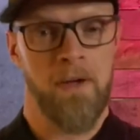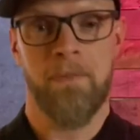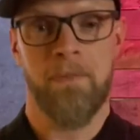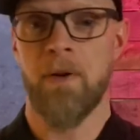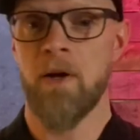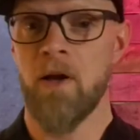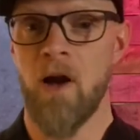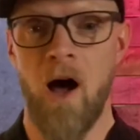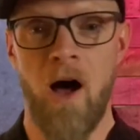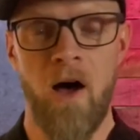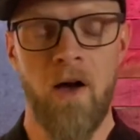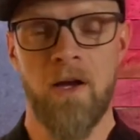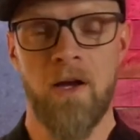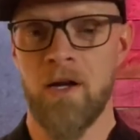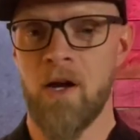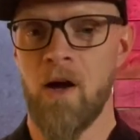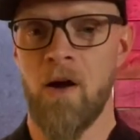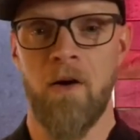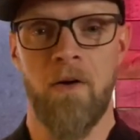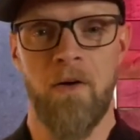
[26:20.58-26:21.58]
all
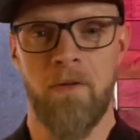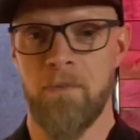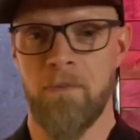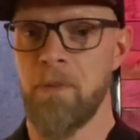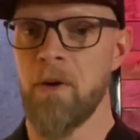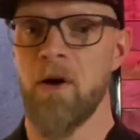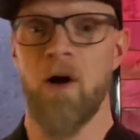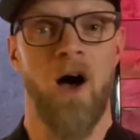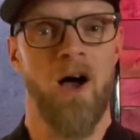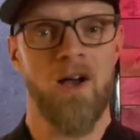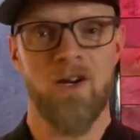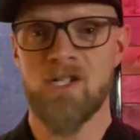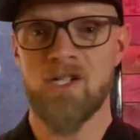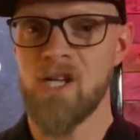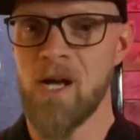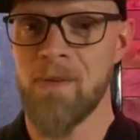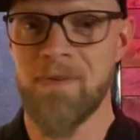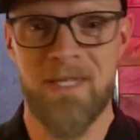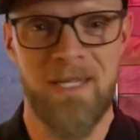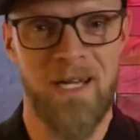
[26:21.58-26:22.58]
your
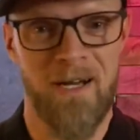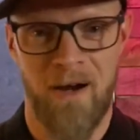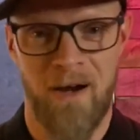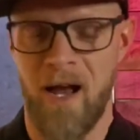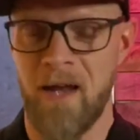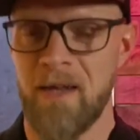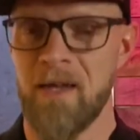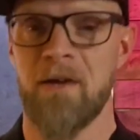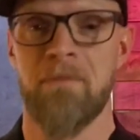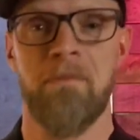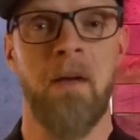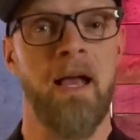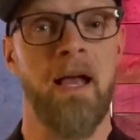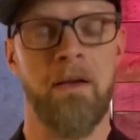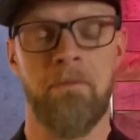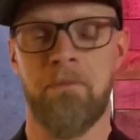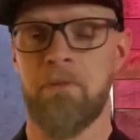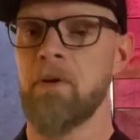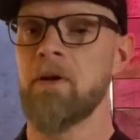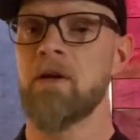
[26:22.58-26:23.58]
chips there on there.
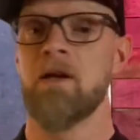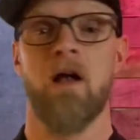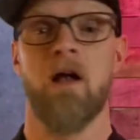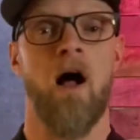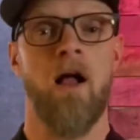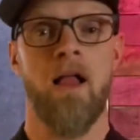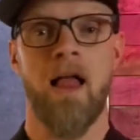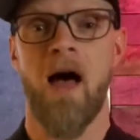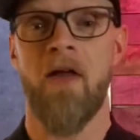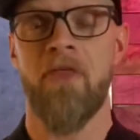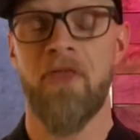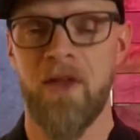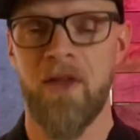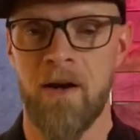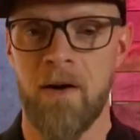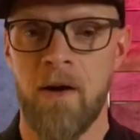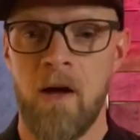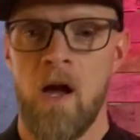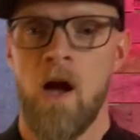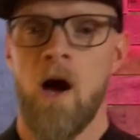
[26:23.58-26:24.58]
Put it all out
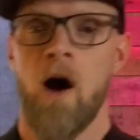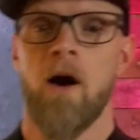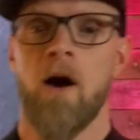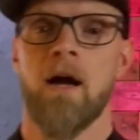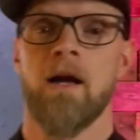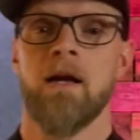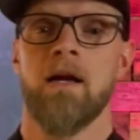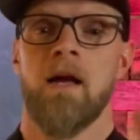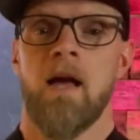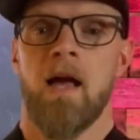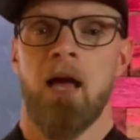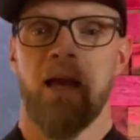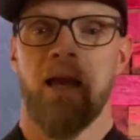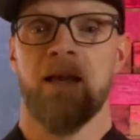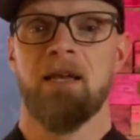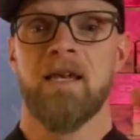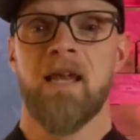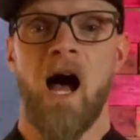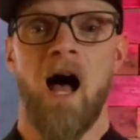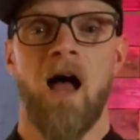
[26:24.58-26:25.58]
there. All right?
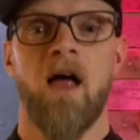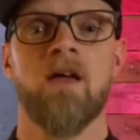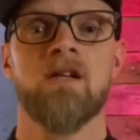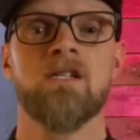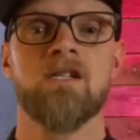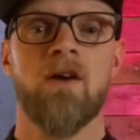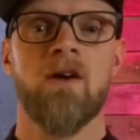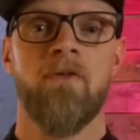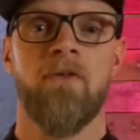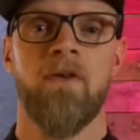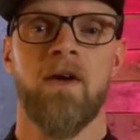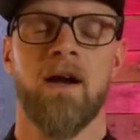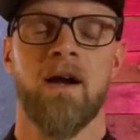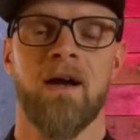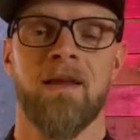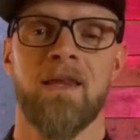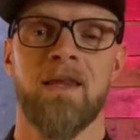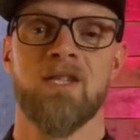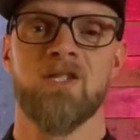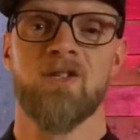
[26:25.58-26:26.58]
Acknowledge your fear
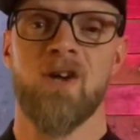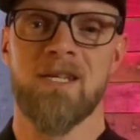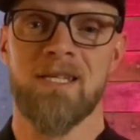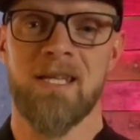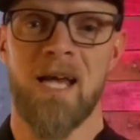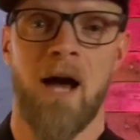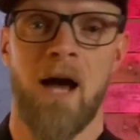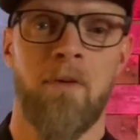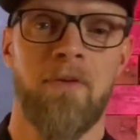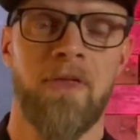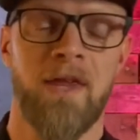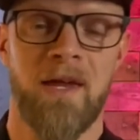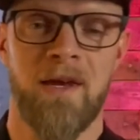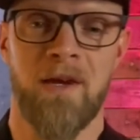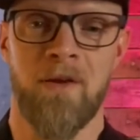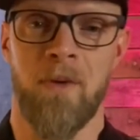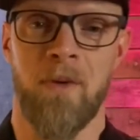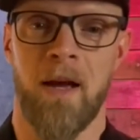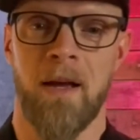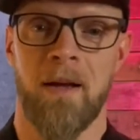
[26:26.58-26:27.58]
and then trust God with it
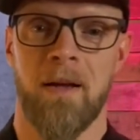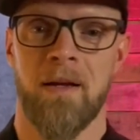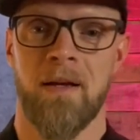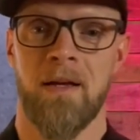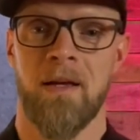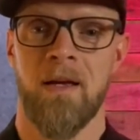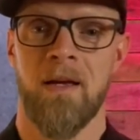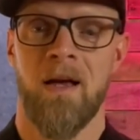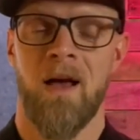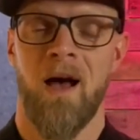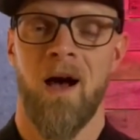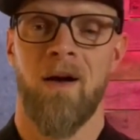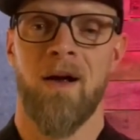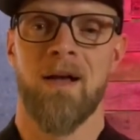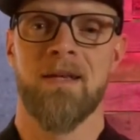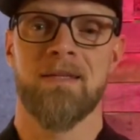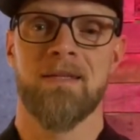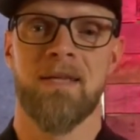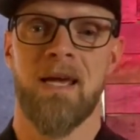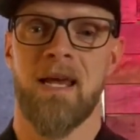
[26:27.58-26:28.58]
anyway. All
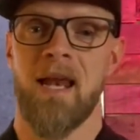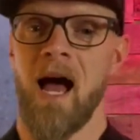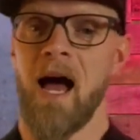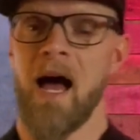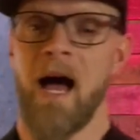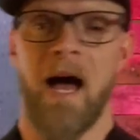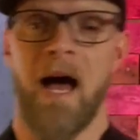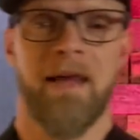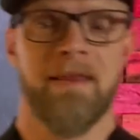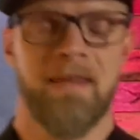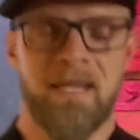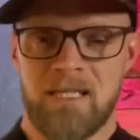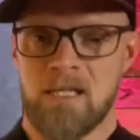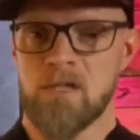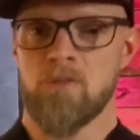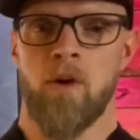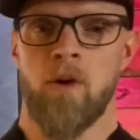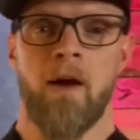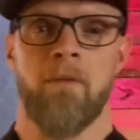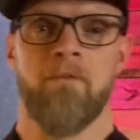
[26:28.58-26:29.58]
right, saying, this
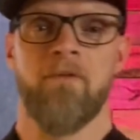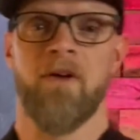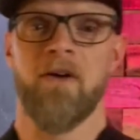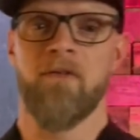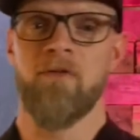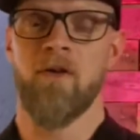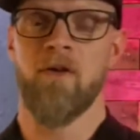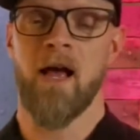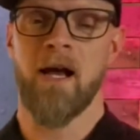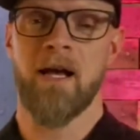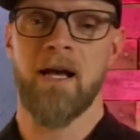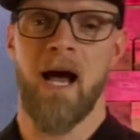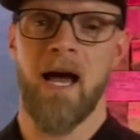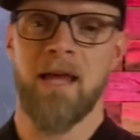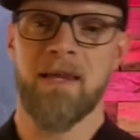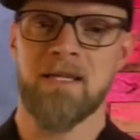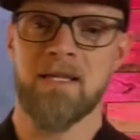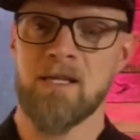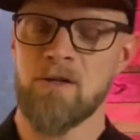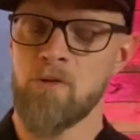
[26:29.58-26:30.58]
is where I'm fearful at,
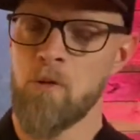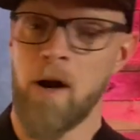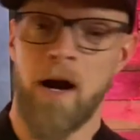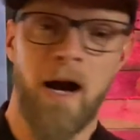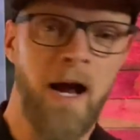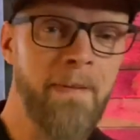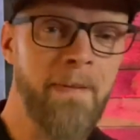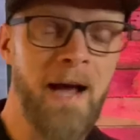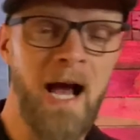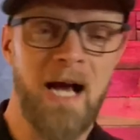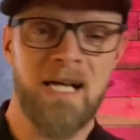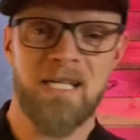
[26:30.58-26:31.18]
God. This is where I'm